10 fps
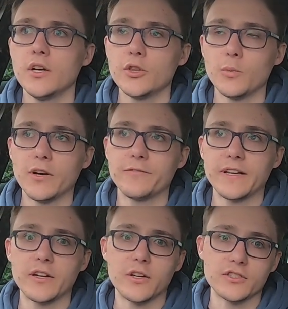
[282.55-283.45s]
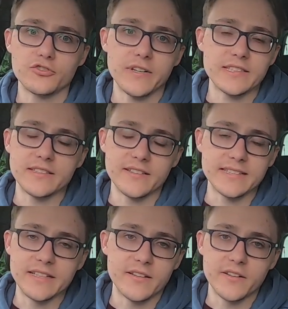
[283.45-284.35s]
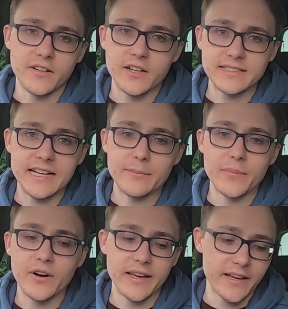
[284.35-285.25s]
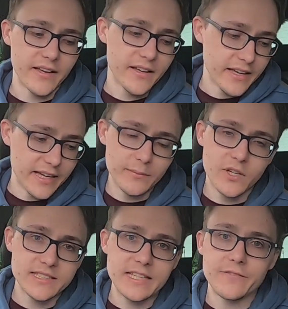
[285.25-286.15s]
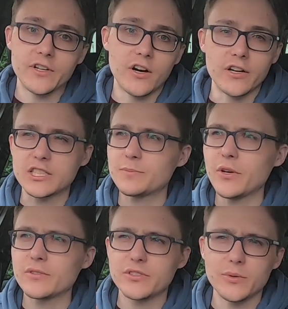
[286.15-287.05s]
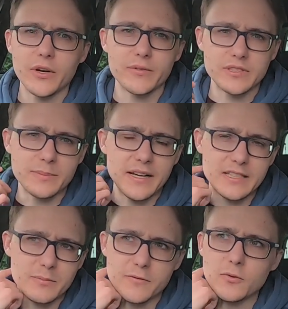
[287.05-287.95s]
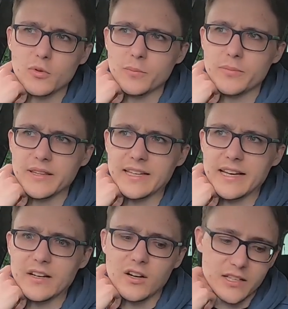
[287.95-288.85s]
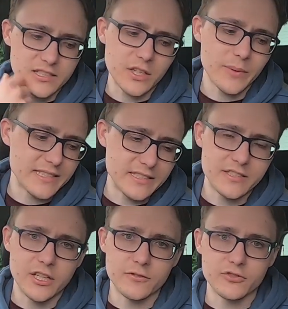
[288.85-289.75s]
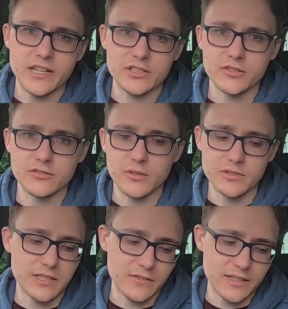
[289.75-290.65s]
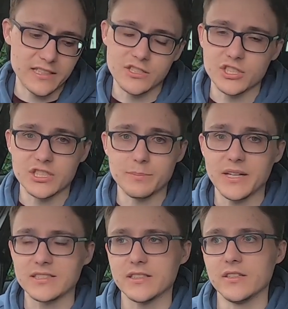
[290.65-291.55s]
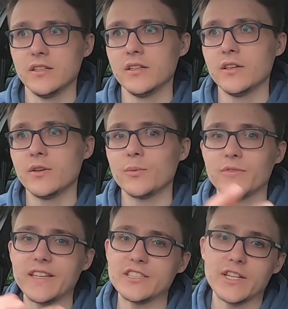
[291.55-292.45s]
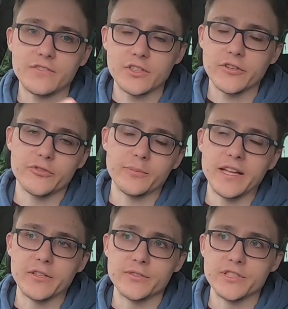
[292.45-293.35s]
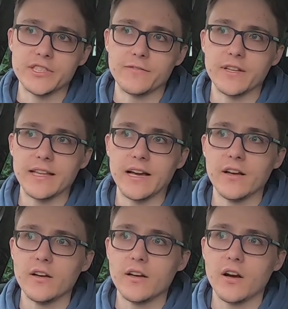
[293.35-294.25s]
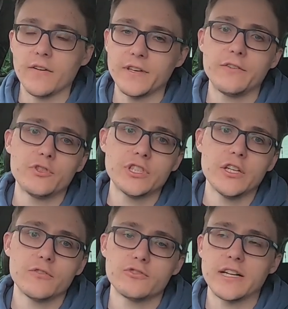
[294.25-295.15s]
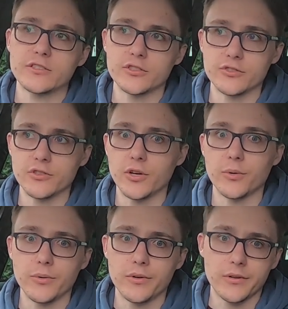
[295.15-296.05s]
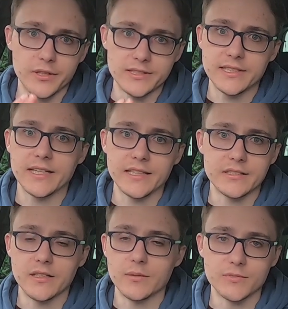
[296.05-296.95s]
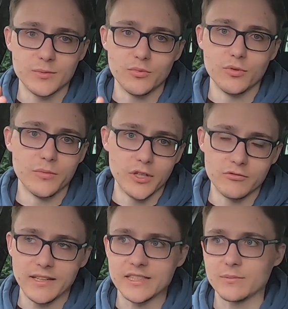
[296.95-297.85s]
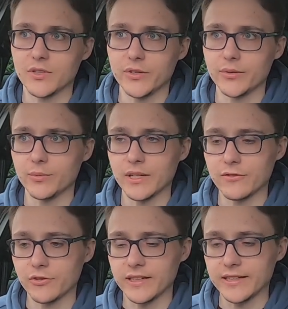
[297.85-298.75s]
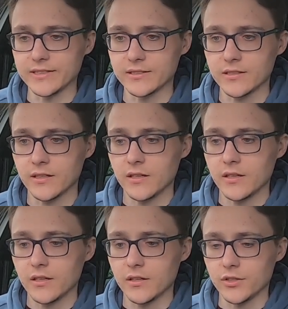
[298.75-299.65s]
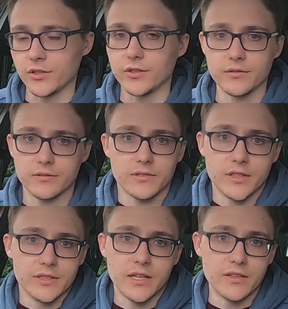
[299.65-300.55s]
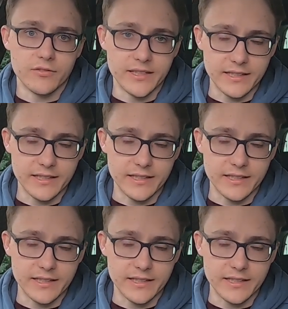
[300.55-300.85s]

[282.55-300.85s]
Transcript: The one thing I'd stress, and I said I stand by it, in my 7R, and I spoke to owners about this before in the 8R, it's so easy to turn off traction control and stuff like this, it's just a button. With this, you have to go through menus and stuff like that. I think if you turn off traction control and stick it in sport mode, race mode, whatever it is, you're done really.